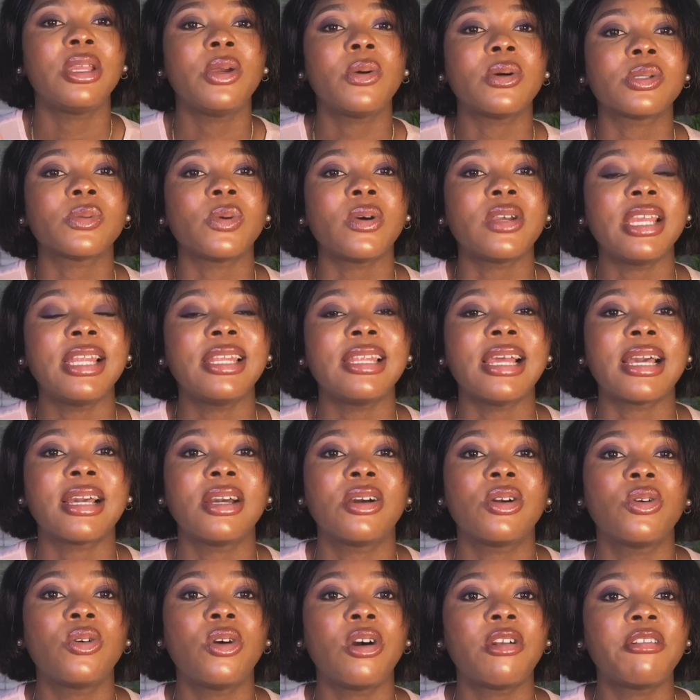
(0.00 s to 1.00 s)
He was working like
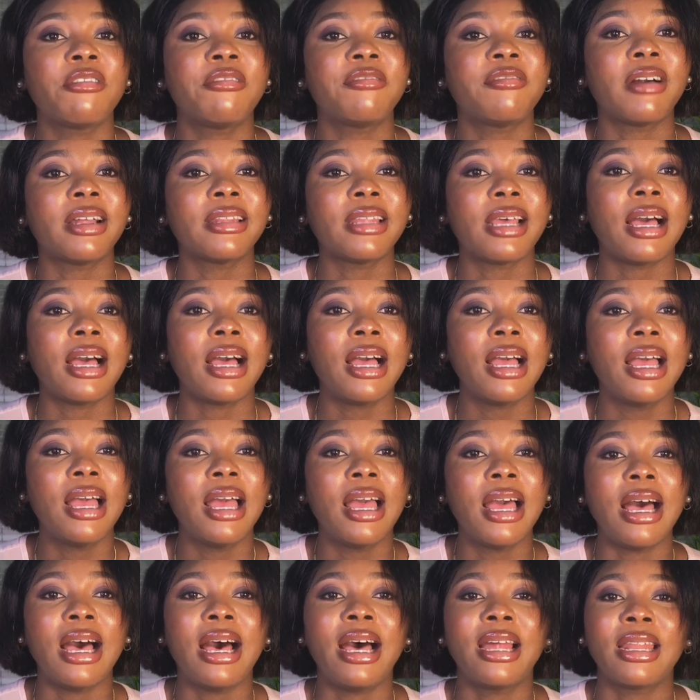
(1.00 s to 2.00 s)
Godfather
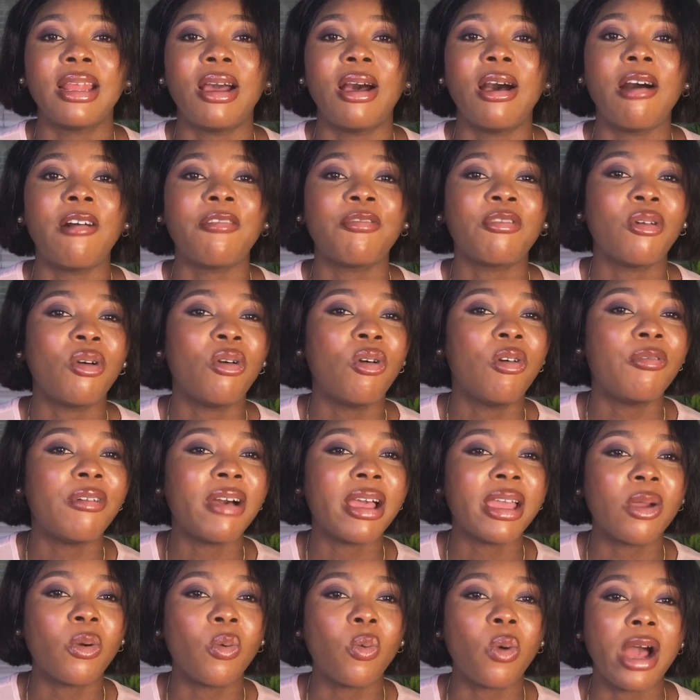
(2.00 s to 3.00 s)
and after
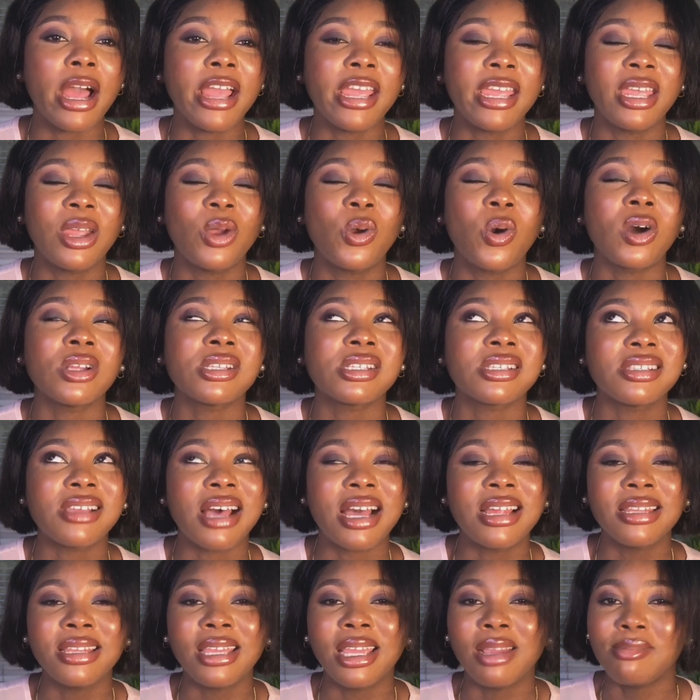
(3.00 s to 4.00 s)
over a while he got
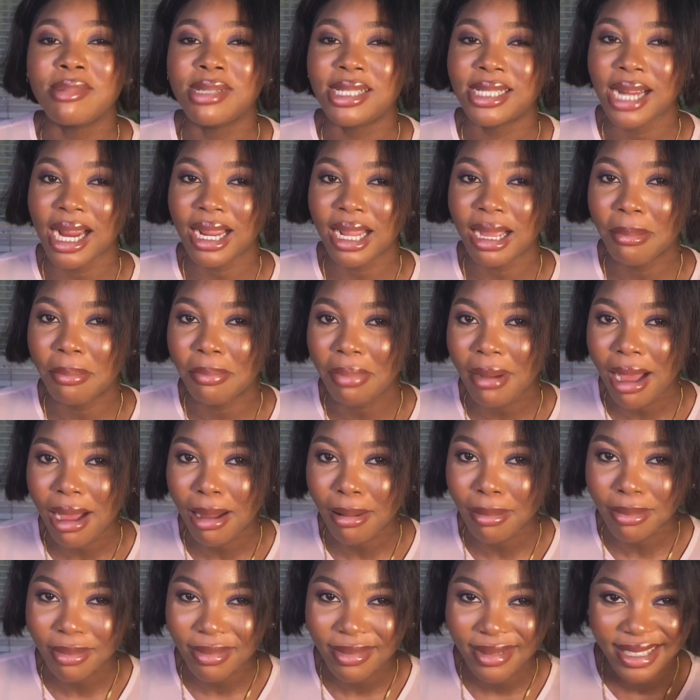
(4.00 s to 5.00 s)
that name
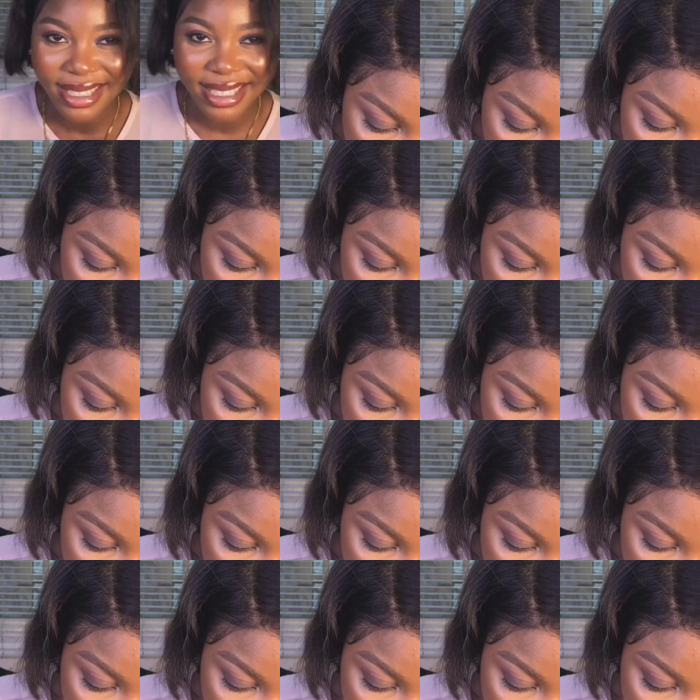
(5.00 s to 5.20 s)
Jagaban.